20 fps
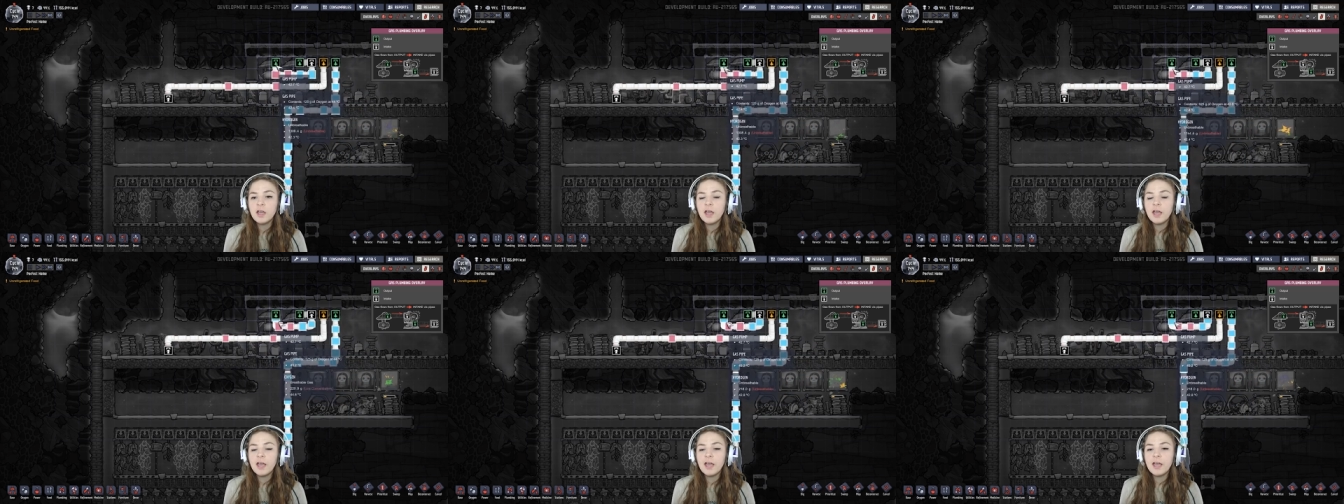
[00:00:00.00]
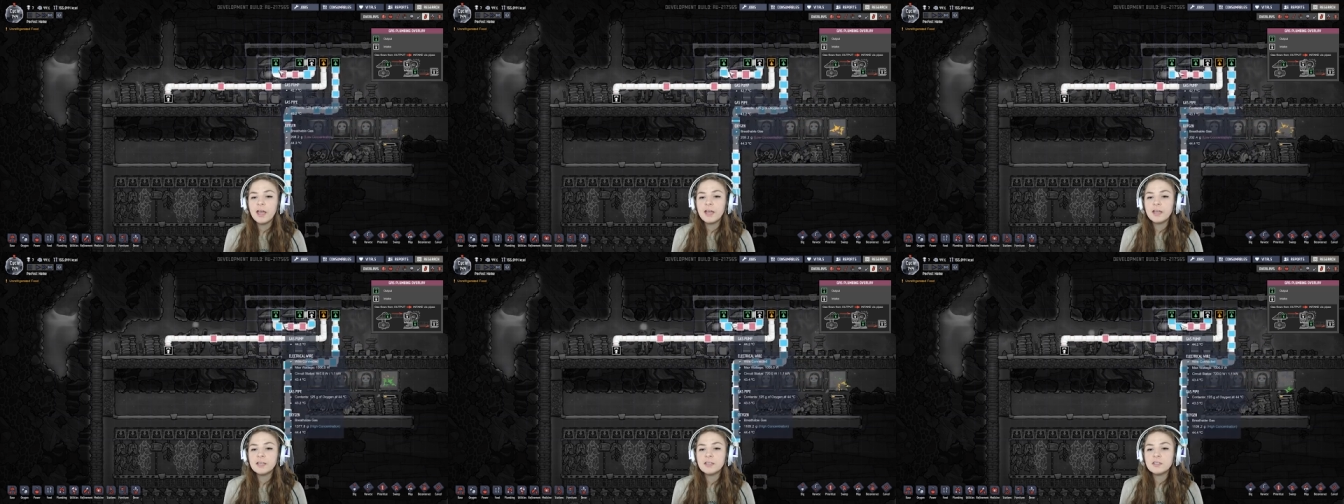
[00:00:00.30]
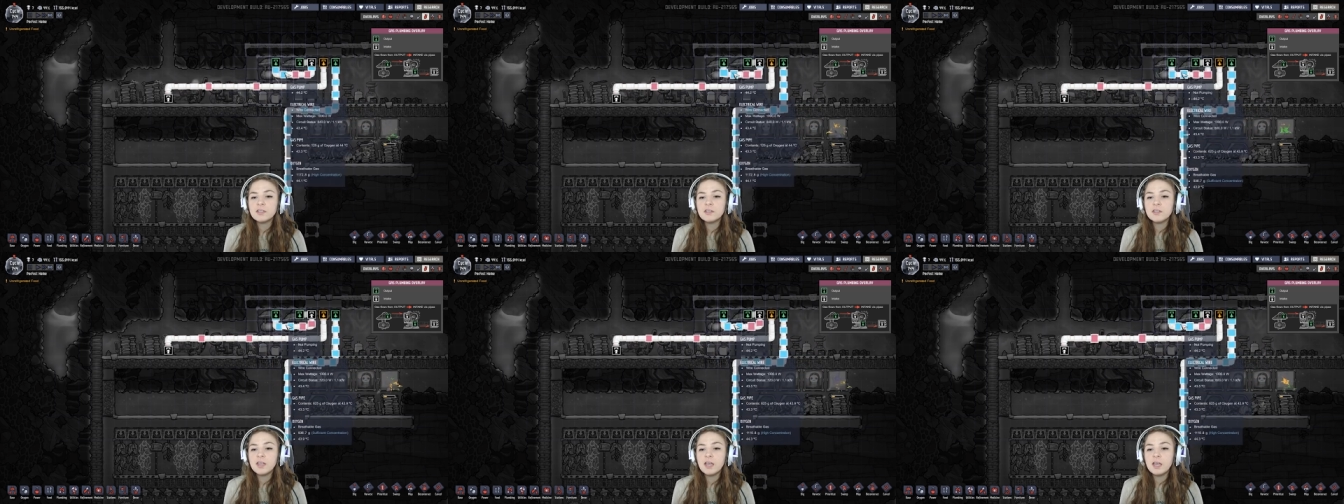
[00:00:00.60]

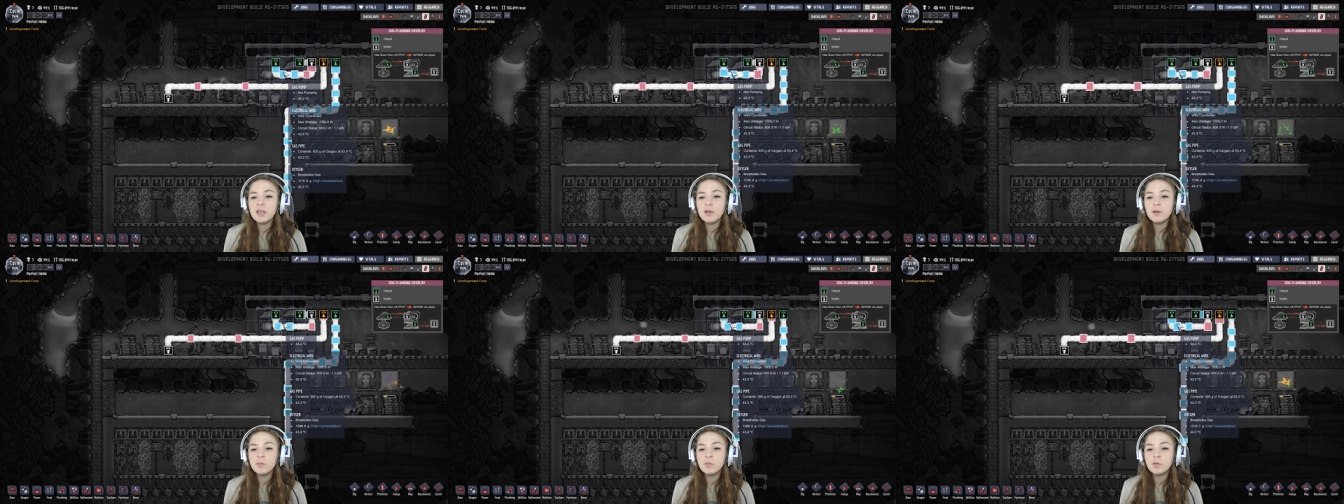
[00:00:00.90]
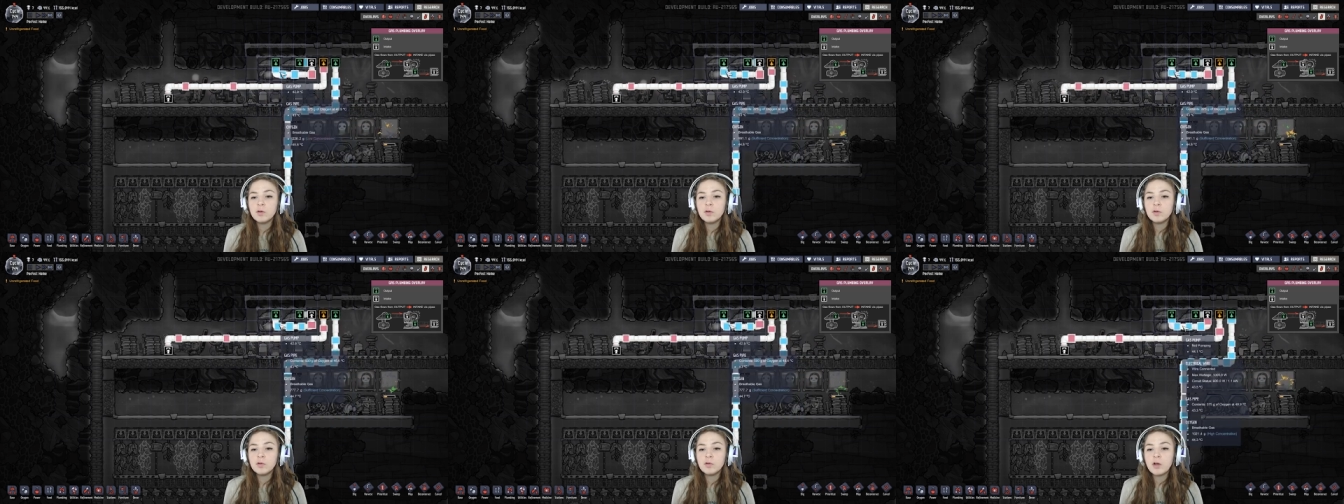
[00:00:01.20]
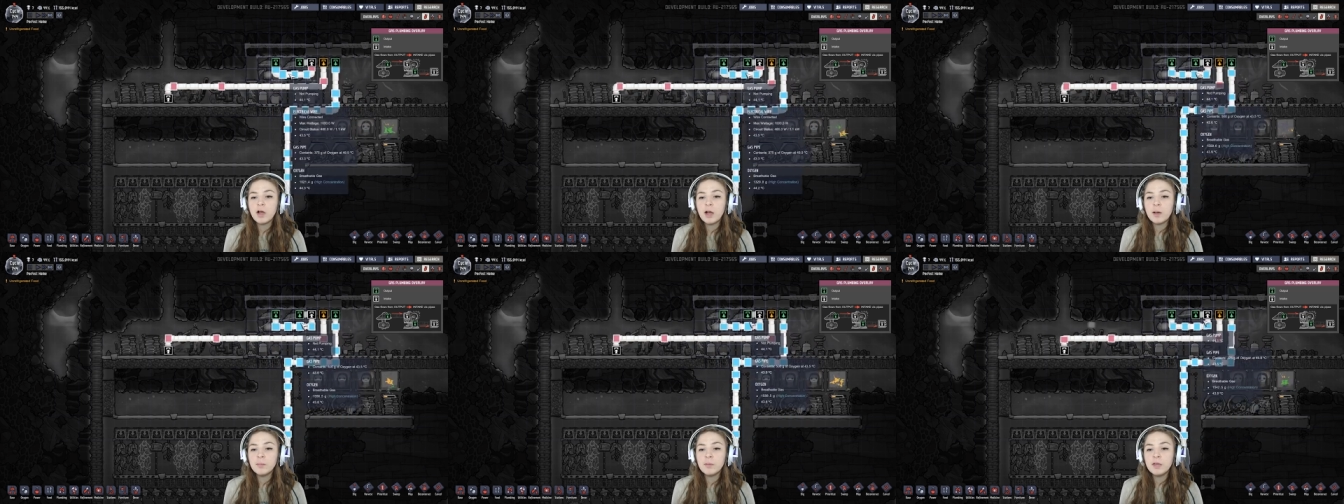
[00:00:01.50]
and they will
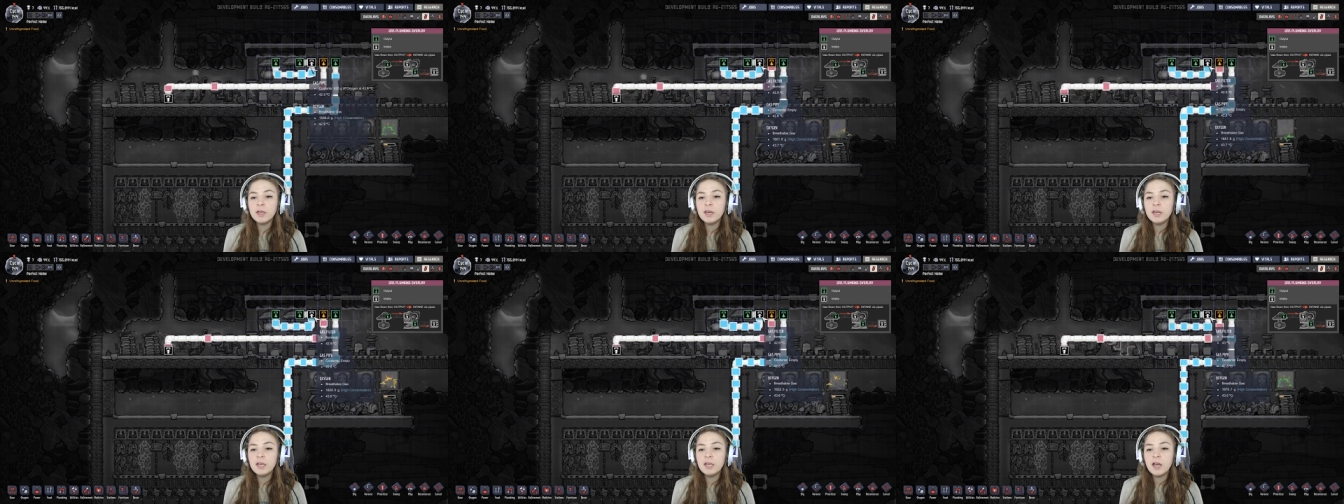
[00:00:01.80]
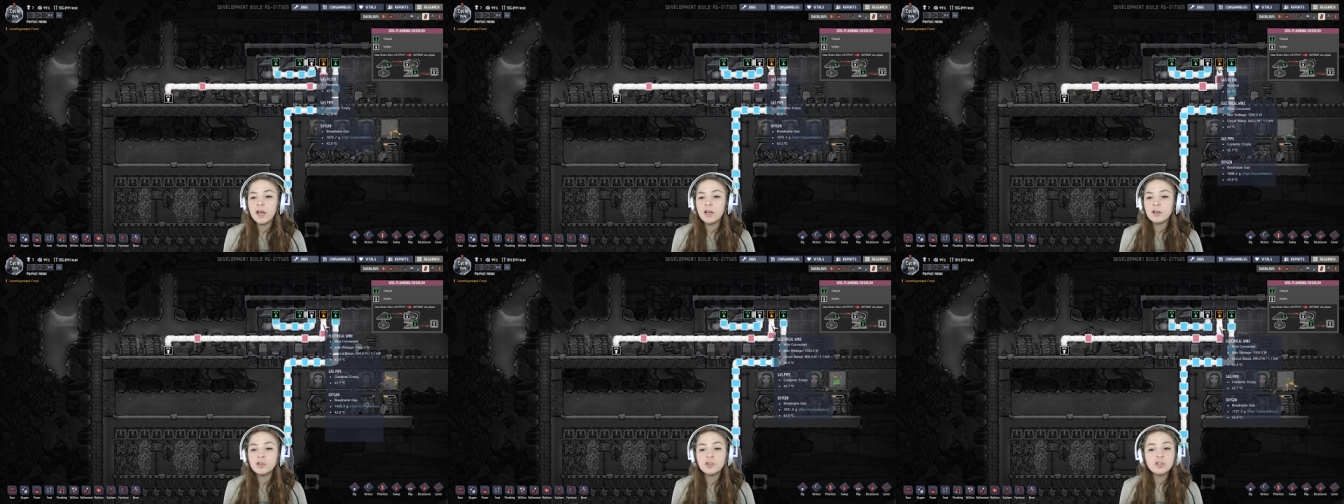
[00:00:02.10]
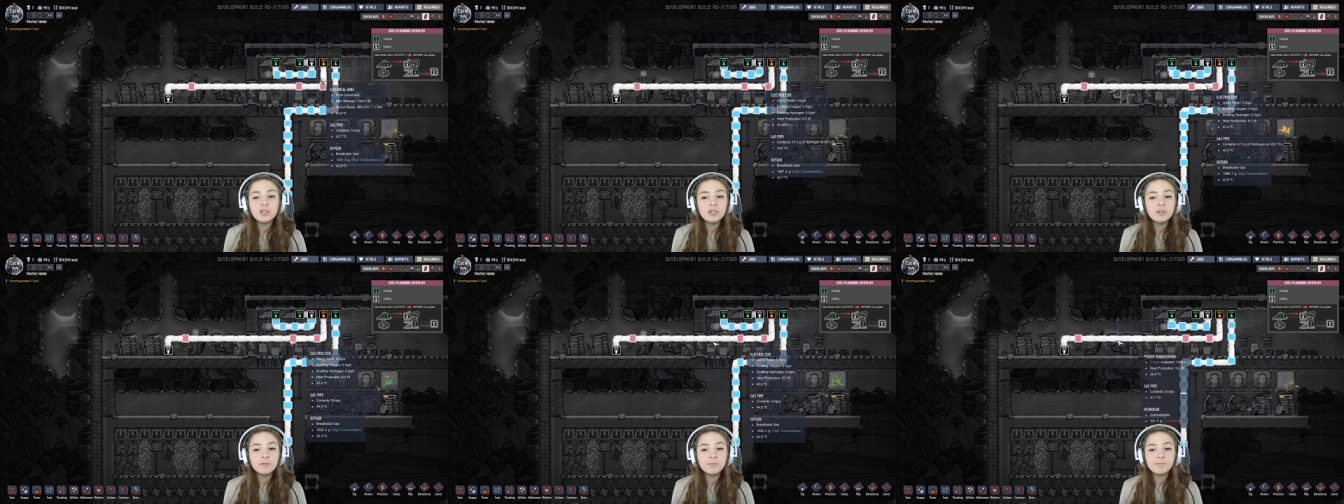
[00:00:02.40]
grab any
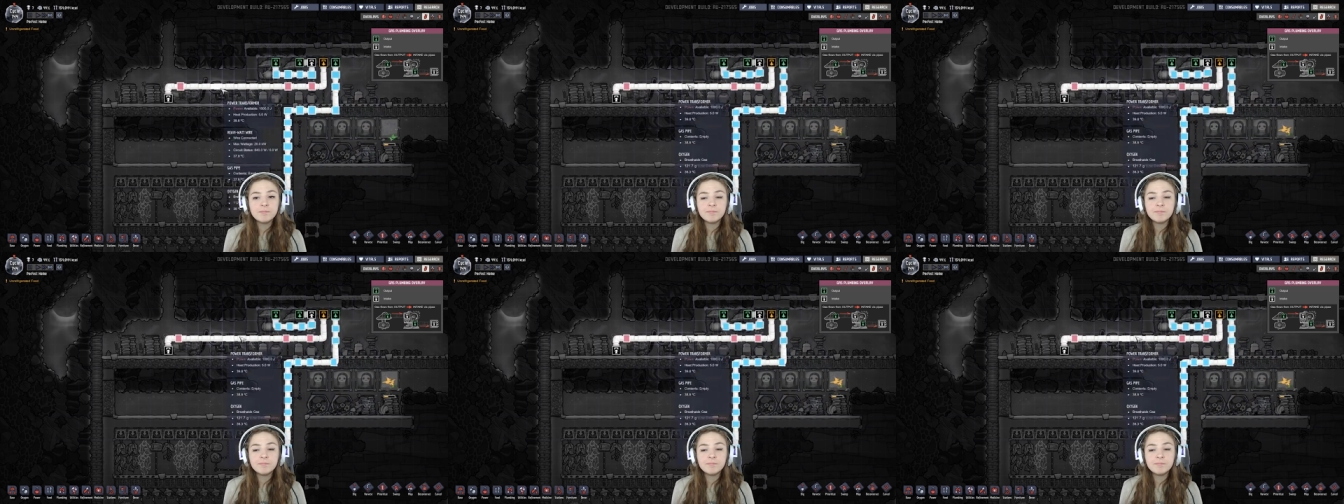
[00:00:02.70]
hydrogen